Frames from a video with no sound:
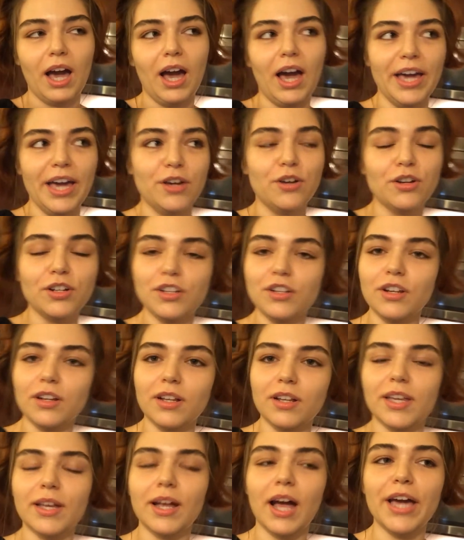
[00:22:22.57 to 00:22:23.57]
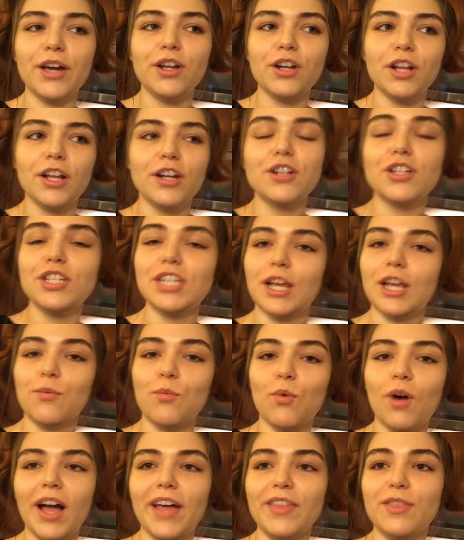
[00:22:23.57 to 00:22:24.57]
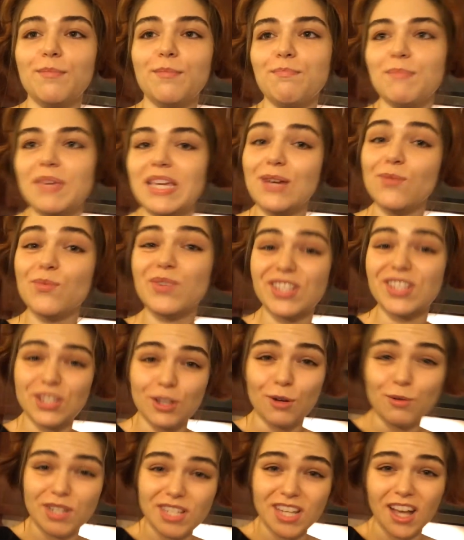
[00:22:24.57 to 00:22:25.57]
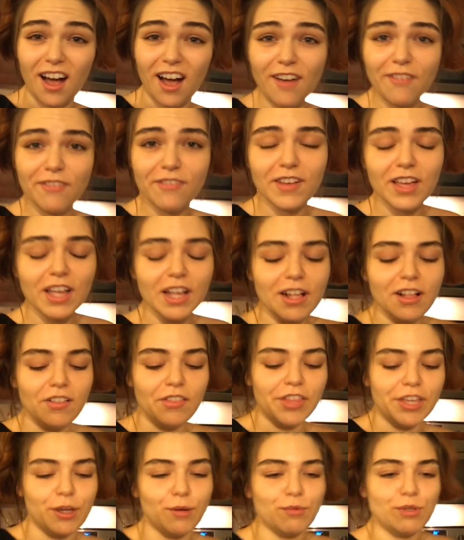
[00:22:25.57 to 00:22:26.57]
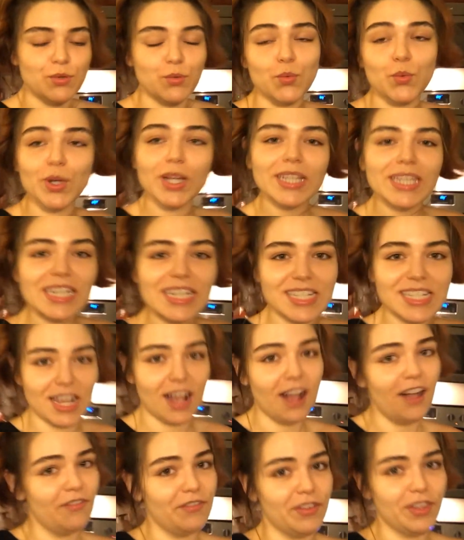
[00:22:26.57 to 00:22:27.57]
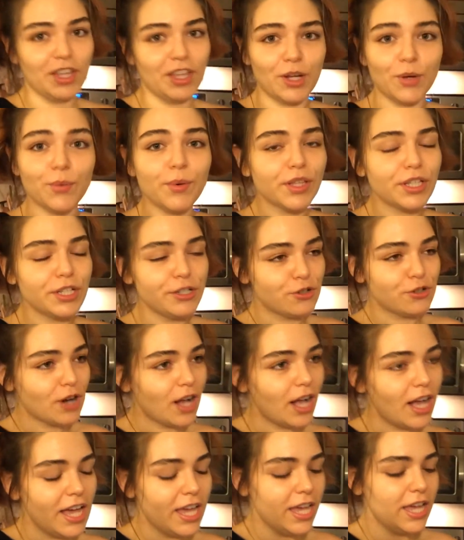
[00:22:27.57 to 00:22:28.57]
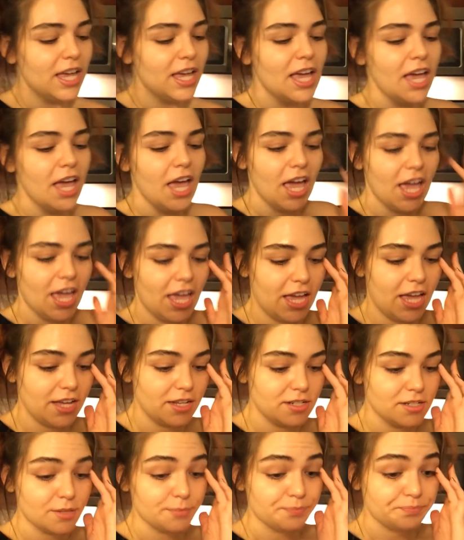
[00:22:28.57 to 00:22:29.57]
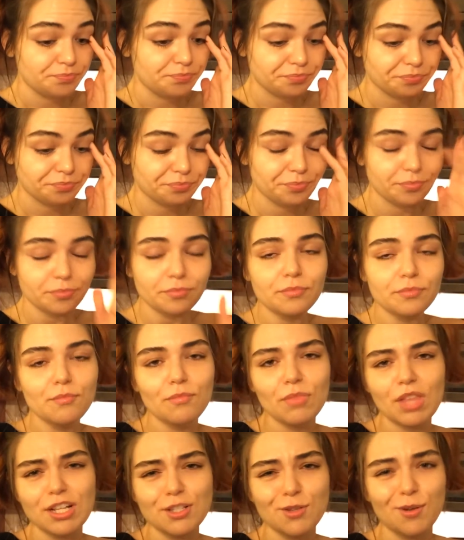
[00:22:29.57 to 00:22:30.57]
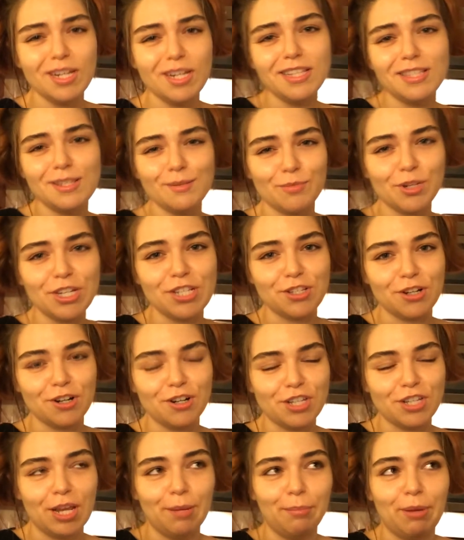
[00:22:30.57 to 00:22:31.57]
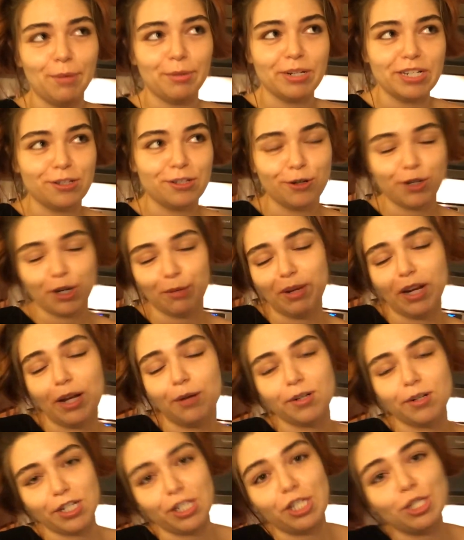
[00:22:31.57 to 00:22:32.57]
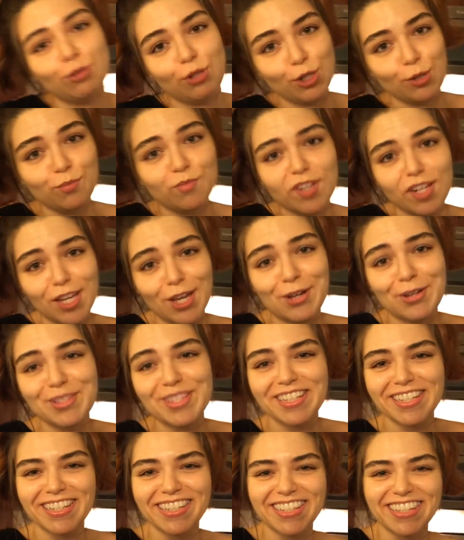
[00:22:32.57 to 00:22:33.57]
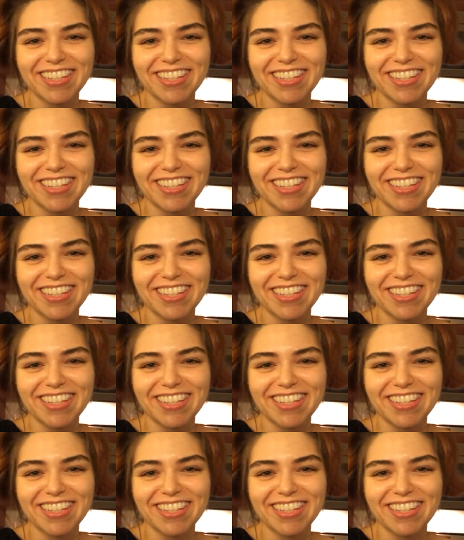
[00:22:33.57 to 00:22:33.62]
I couldn't understand why the meat was so tough. Like it was really tough and like really dry. And so I did some research, and by research I mean I watched YouTube videos.